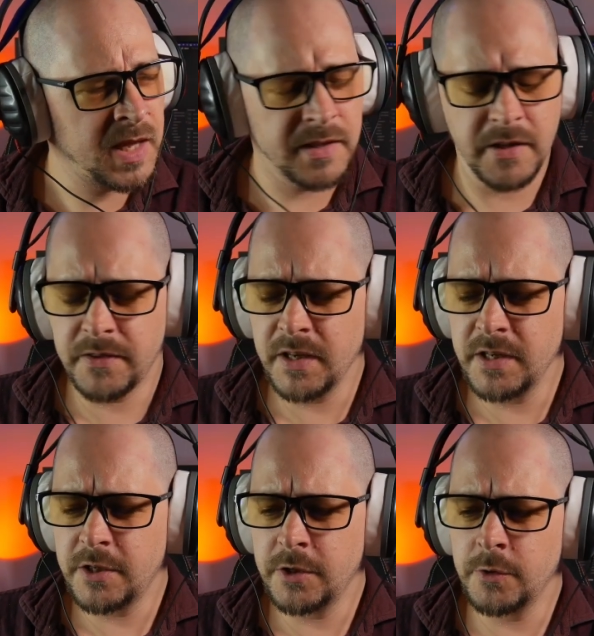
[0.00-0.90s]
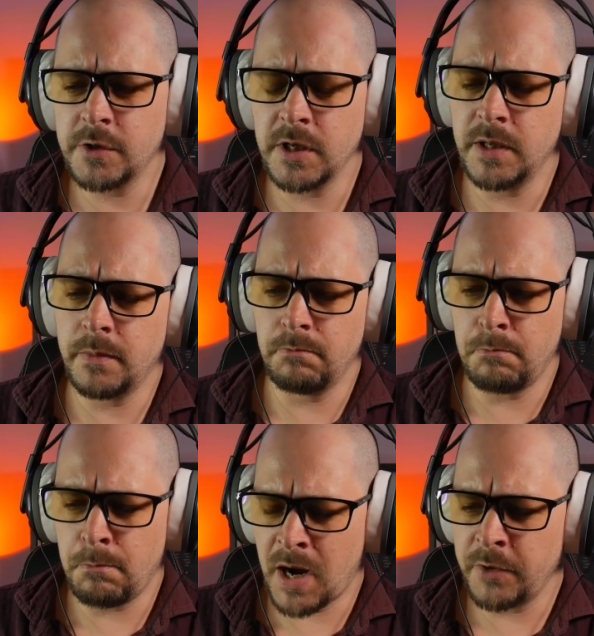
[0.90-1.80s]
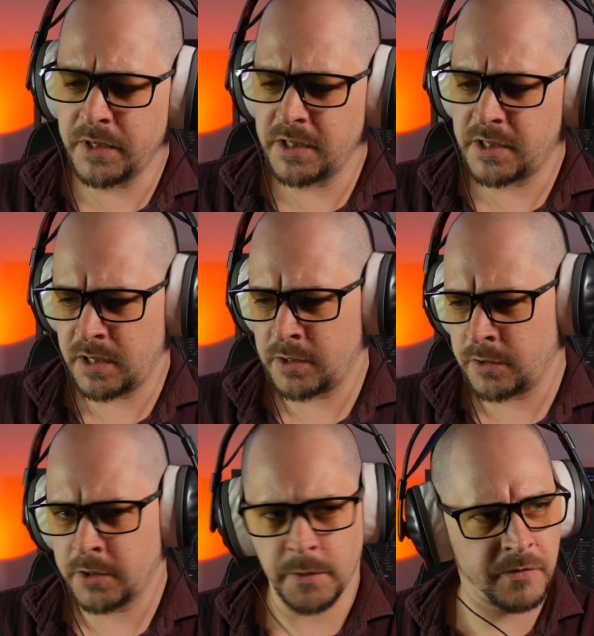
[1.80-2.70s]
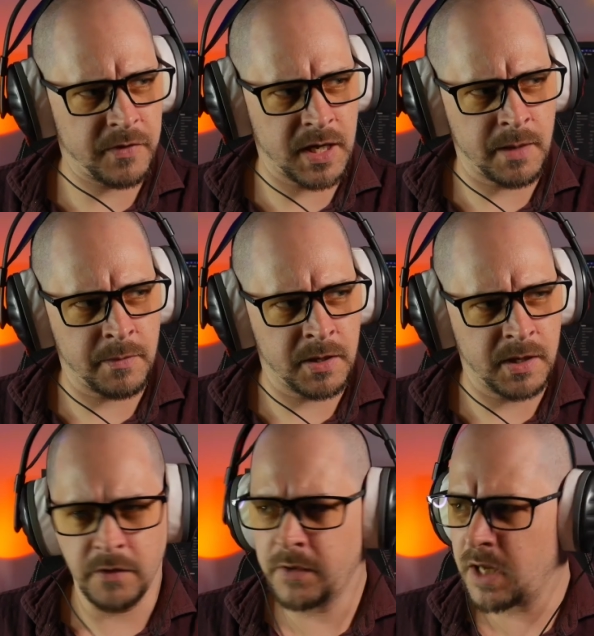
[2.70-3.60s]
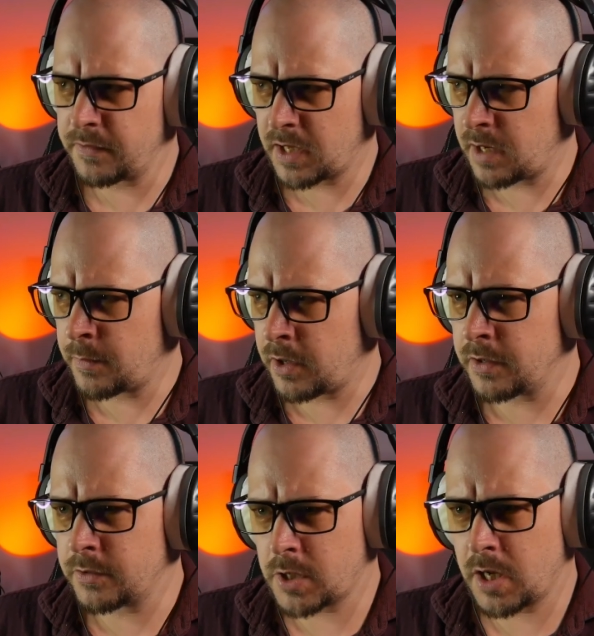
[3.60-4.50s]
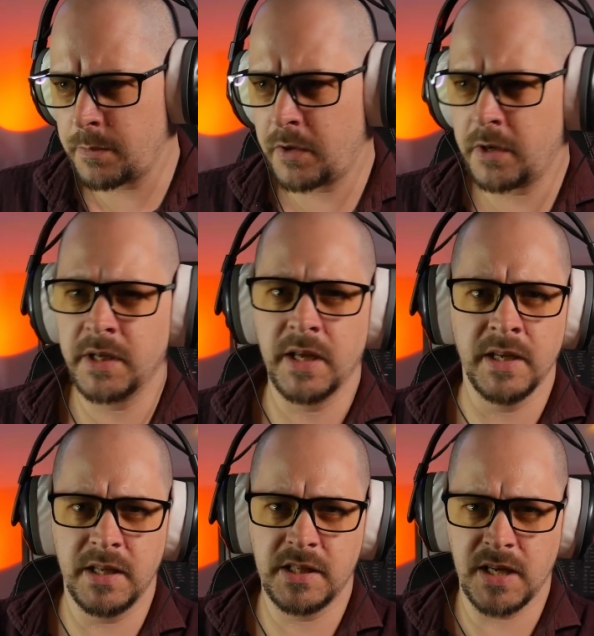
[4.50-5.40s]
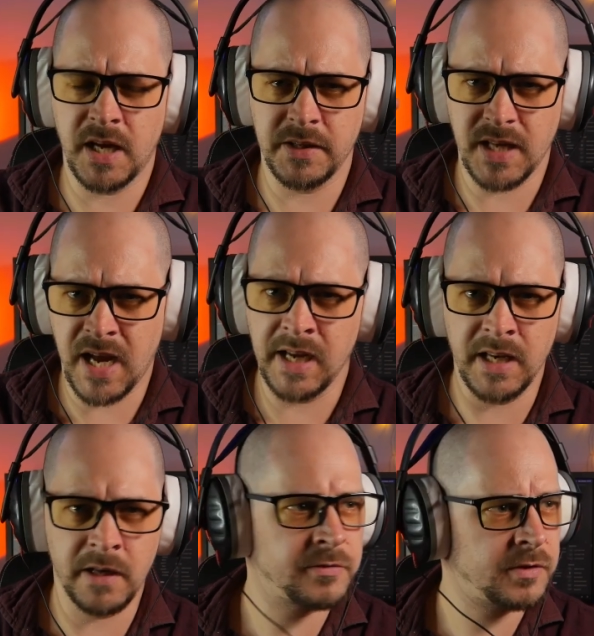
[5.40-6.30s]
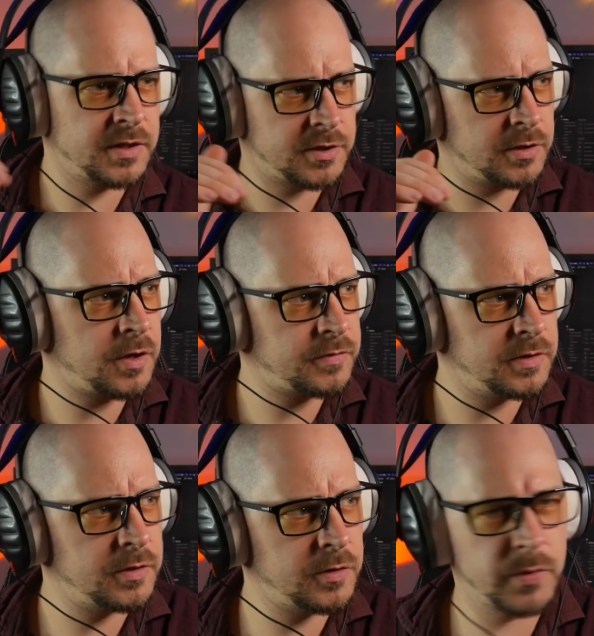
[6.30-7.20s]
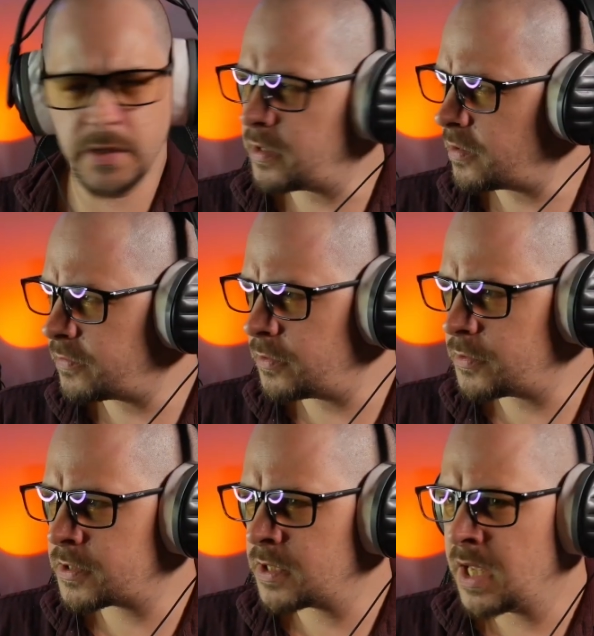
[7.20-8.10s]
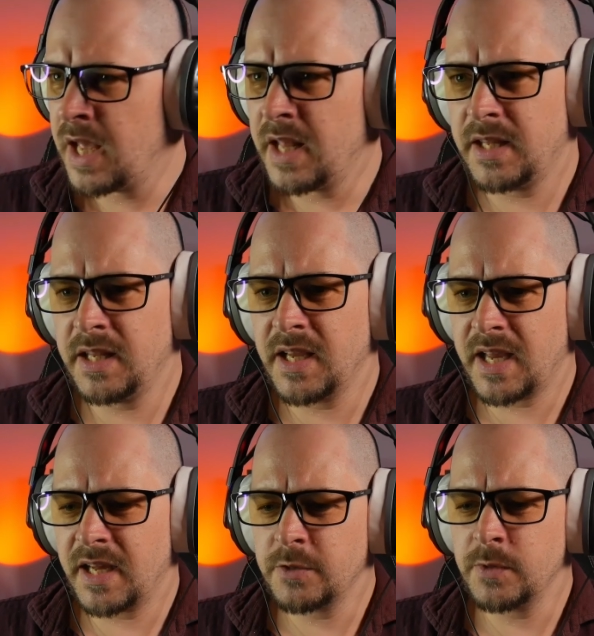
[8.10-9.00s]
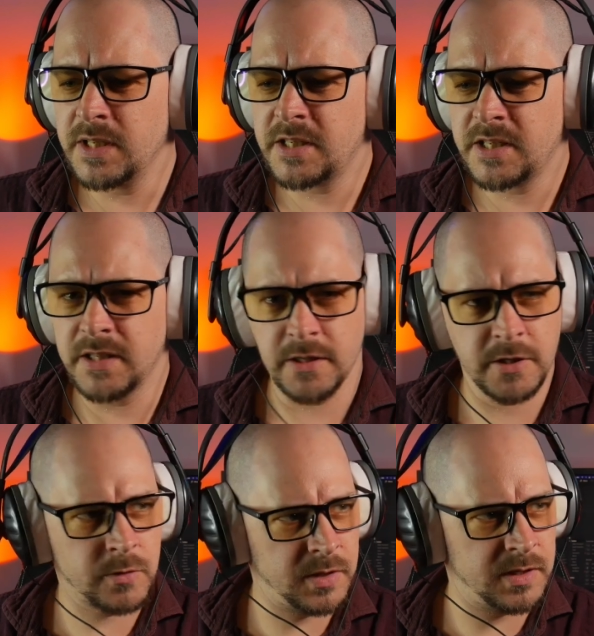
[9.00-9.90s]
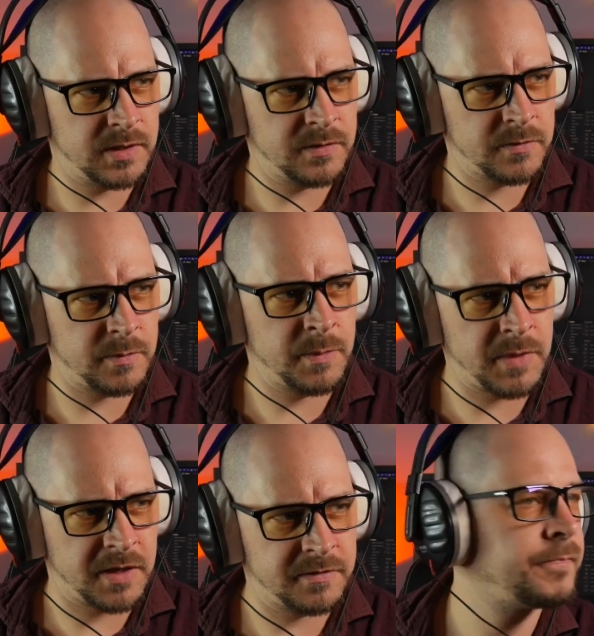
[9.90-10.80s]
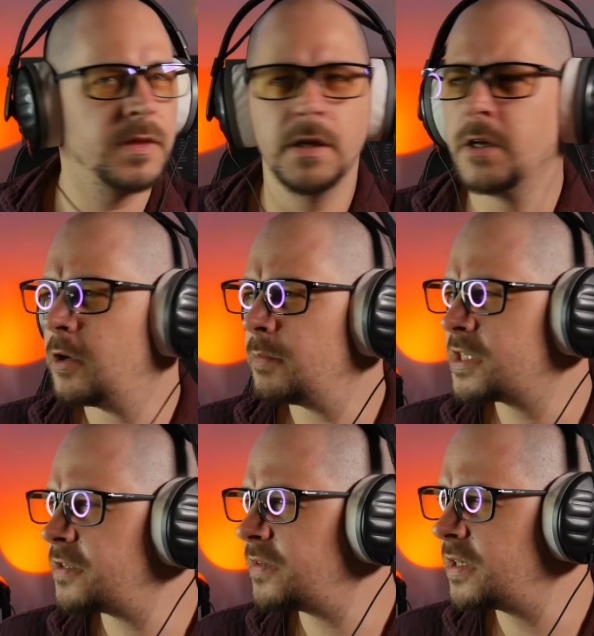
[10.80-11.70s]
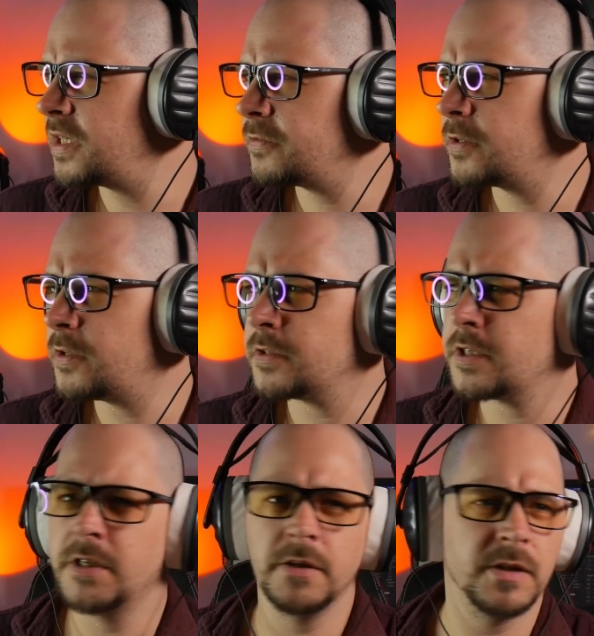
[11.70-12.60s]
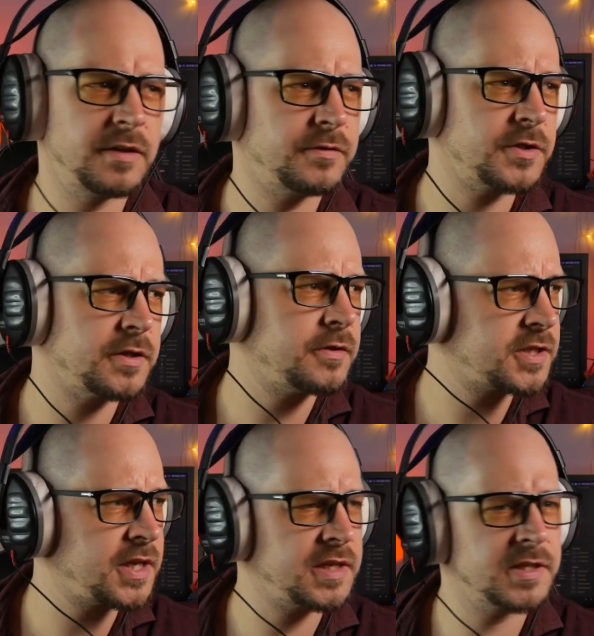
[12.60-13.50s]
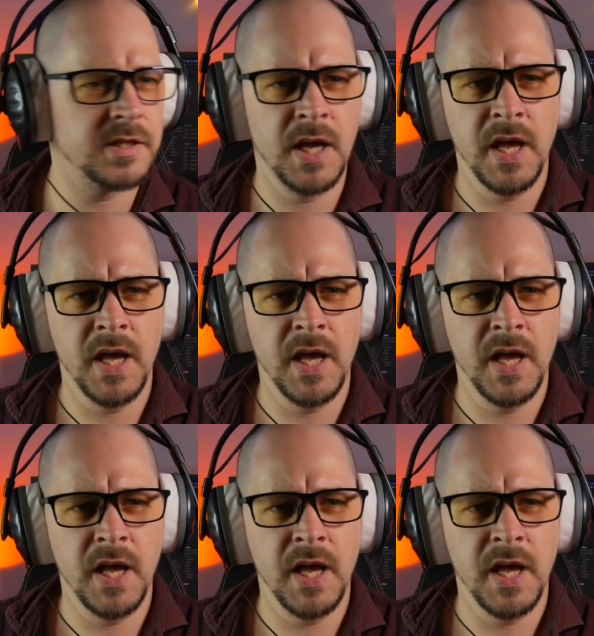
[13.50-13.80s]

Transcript: The thing is, you usually mount these things on top of a camera. And if you have the camera on a tripod and it's eye level, as you often do with interviews, then you can't really see the screen from above. You know, it makes it very difficult to see your levels in your settings.